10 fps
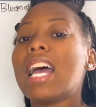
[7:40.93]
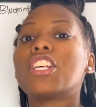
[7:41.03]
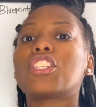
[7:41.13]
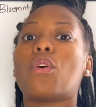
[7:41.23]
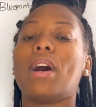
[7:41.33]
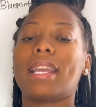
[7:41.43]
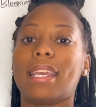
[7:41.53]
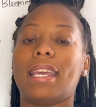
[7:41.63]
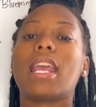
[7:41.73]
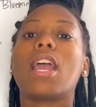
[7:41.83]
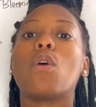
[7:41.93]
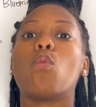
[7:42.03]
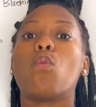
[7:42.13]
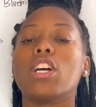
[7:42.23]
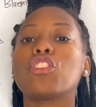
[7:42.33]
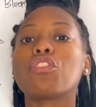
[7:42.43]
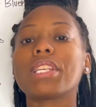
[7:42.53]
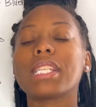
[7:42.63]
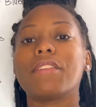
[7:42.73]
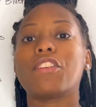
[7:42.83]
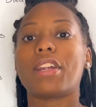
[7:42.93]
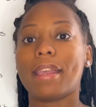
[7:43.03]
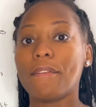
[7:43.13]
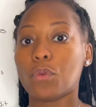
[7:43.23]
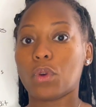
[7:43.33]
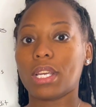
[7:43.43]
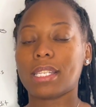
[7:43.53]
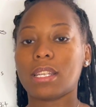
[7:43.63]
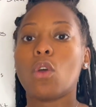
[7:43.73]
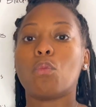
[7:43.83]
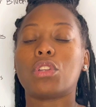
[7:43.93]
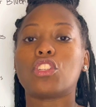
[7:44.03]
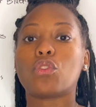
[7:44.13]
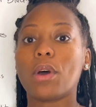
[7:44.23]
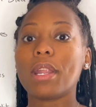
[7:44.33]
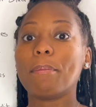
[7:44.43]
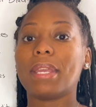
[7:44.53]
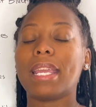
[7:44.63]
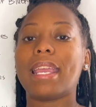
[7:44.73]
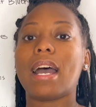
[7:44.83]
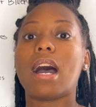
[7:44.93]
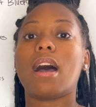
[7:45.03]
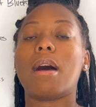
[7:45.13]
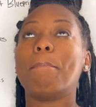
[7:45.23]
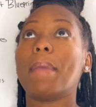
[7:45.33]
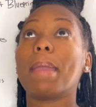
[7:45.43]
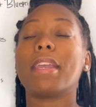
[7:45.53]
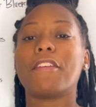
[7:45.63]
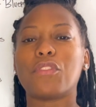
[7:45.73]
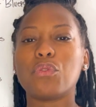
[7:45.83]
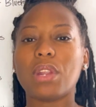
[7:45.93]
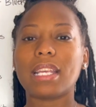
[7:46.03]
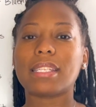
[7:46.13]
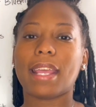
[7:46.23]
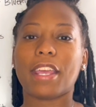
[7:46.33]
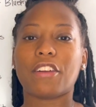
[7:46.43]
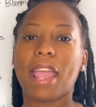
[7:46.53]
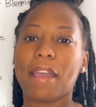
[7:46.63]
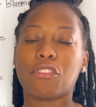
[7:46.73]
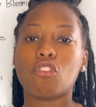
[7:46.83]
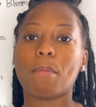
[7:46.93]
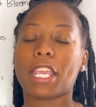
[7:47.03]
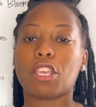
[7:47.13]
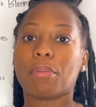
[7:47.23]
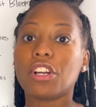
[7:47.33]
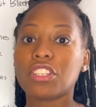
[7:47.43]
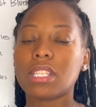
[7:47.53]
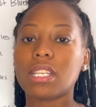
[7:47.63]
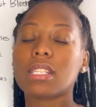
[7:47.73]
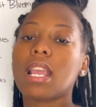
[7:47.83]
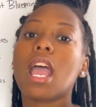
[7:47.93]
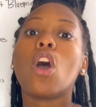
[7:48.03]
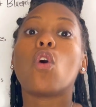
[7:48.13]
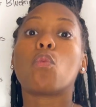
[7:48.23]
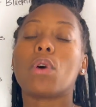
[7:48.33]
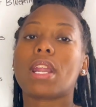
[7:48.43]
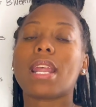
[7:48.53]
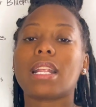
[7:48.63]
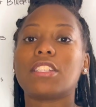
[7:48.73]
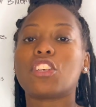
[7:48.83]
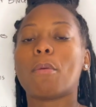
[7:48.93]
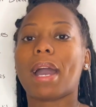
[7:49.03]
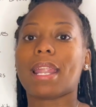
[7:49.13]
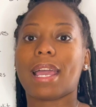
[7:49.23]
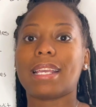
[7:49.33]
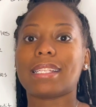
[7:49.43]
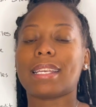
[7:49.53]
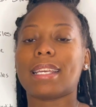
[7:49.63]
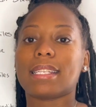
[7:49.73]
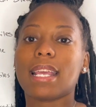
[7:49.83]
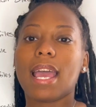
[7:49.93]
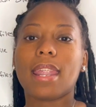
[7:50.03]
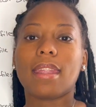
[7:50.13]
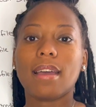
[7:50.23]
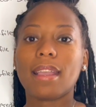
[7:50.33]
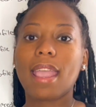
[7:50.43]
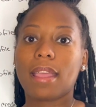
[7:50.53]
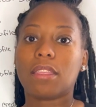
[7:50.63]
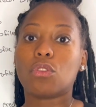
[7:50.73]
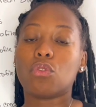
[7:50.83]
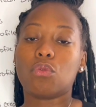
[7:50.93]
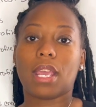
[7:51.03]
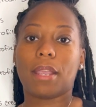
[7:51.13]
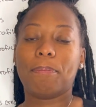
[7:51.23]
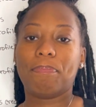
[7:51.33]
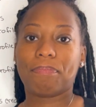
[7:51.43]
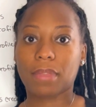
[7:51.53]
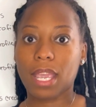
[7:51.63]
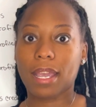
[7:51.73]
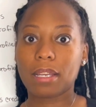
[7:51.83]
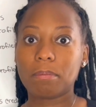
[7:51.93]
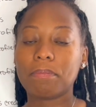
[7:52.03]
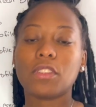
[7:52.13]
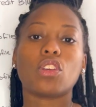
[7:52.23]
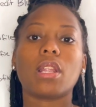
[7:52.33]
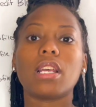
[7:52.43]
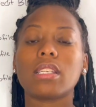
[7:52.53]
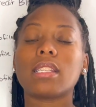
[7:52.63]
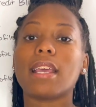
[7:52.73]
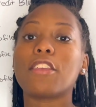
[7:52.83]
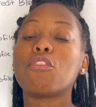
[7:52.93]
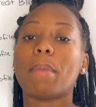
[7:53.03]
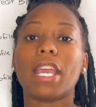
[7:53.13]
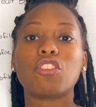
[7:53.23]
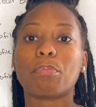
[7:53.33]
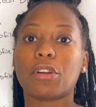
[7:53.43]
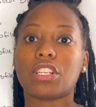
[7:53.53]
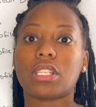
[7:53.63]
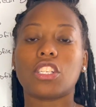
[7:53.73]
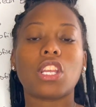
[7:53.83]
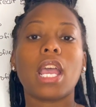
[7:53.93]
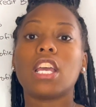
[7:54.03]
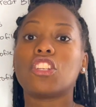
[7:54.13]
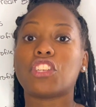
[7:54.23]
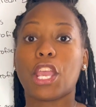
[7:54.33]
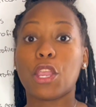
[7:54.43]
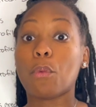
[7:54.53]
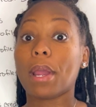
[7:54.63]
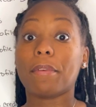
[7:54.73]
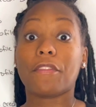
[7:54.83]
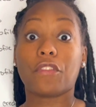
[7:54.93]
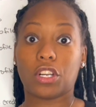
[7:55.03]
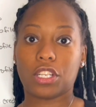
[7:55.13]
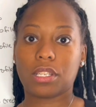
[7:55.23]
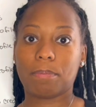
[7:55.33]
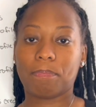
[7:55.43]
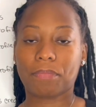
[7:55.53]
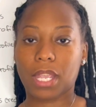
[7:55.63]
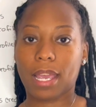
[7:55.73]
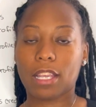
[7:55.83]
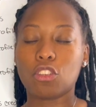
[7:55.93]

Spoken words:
So again, once you receive your invoice, which is going to be maybe a few days later after you make your purchases, what I like to tell my clients is look at the due date, okay? So let's just say you made your purchase January 1st, okay?